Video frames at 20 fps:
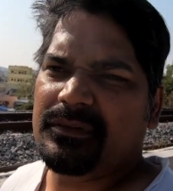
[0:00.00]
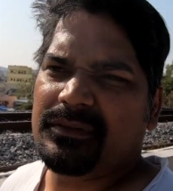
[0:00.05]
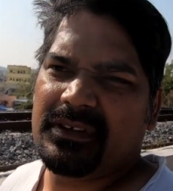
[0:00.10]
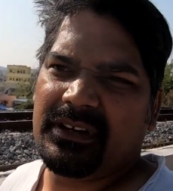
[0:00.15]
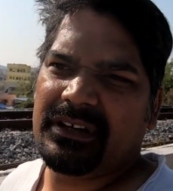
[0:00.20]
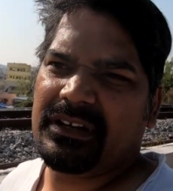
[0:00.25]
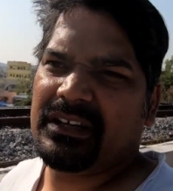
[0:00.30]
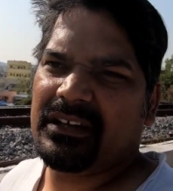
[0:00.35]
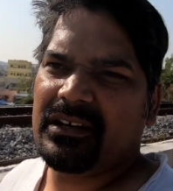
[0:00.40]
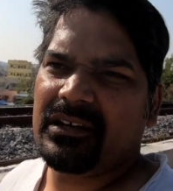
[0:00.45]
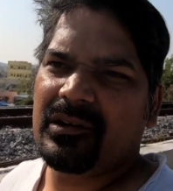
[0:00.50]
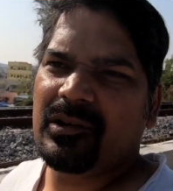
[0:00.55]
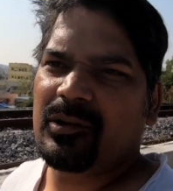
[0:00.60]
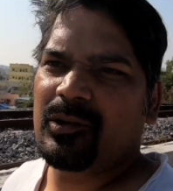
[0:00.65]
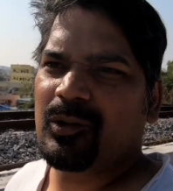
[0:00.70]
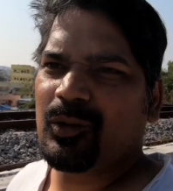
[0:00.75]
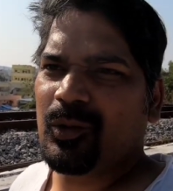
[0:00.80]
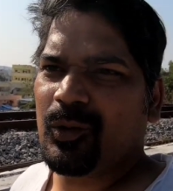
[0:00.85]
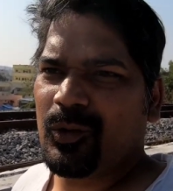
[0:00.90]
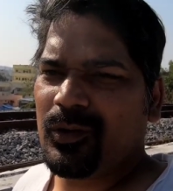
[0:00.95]

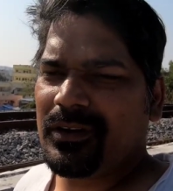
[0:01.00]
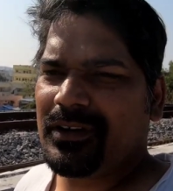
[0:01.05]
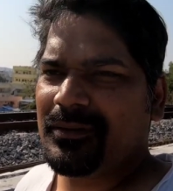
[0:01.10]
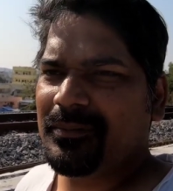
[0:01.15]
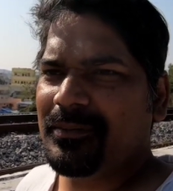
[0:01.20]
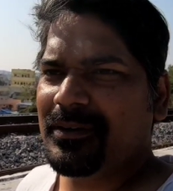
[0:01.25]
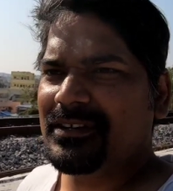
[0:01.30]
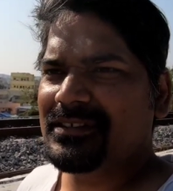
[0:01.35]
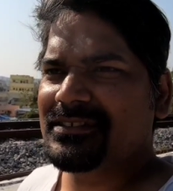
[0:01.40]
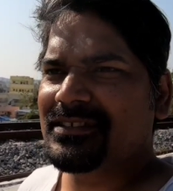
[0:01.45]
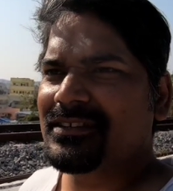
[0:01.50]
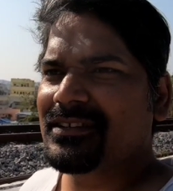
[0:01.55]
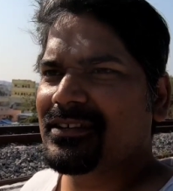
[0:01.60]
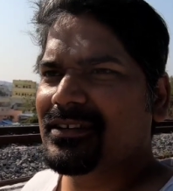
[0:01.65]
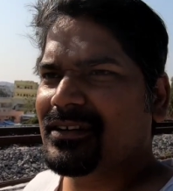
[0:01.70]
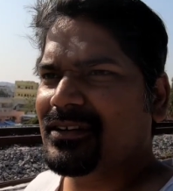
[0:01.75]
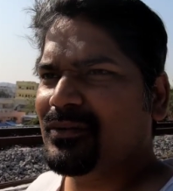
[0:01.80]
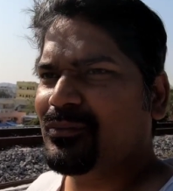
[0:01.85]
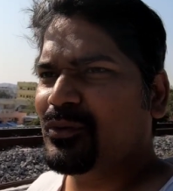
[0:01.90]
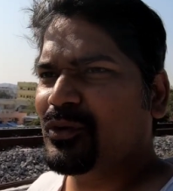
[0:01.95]
30-year-old person
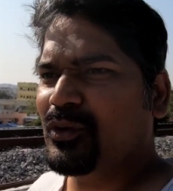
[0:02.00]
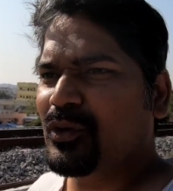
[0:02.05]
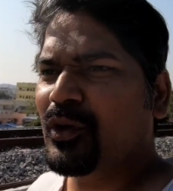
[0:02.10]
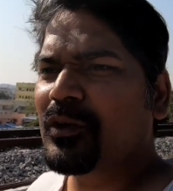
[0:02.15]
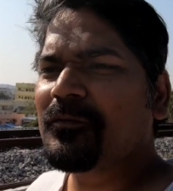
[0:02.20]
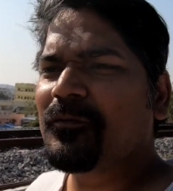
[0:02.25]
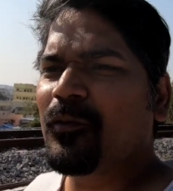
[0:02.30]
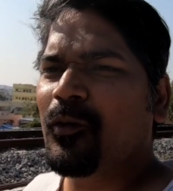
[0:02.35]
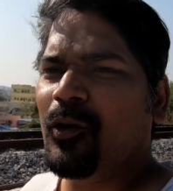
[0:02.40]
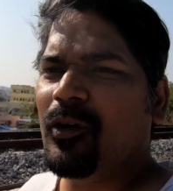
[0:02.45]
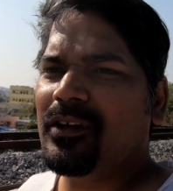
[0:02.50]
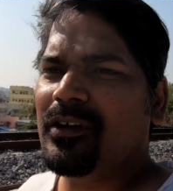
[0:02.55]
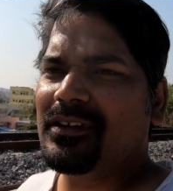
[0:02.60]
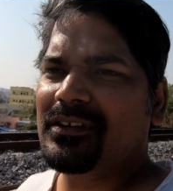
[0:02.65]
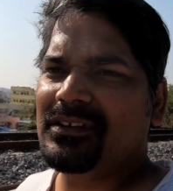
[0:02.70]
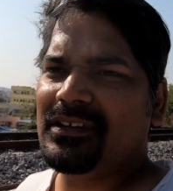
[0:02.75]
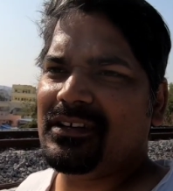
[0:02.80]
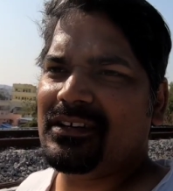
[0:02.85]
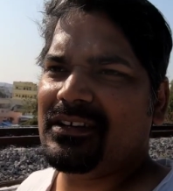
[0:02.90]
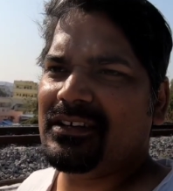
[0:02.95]
would look for
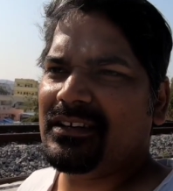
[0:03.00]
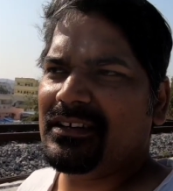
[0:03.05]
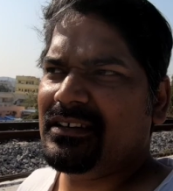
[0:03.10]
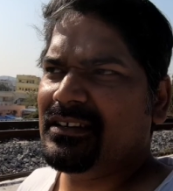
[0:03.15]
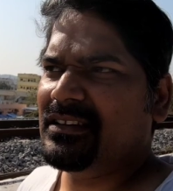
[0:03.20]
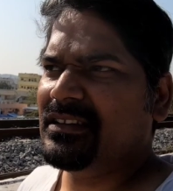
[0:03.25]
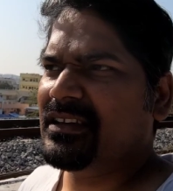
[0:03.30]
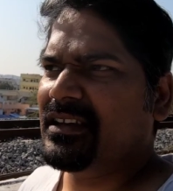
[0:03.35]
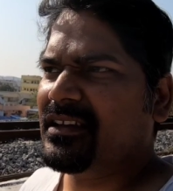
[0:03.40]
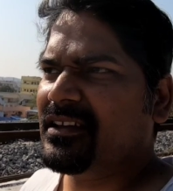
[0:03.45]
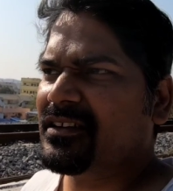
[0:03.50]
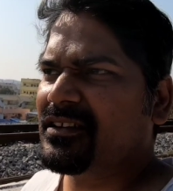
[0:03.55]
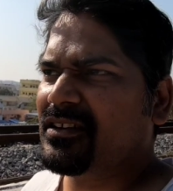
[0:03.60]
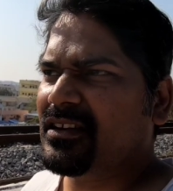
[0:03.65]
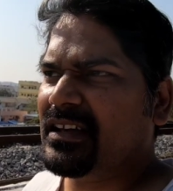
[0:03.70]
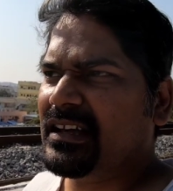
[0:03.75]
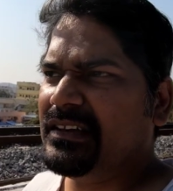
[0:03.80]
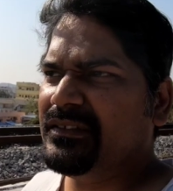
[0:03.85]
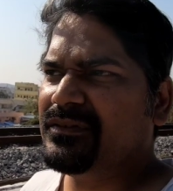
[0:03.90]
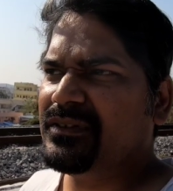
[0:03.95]
in their
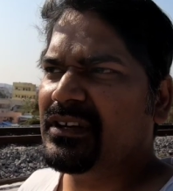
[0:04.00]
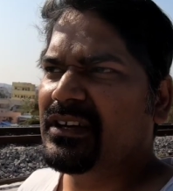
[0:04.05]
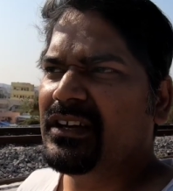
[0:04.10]
life.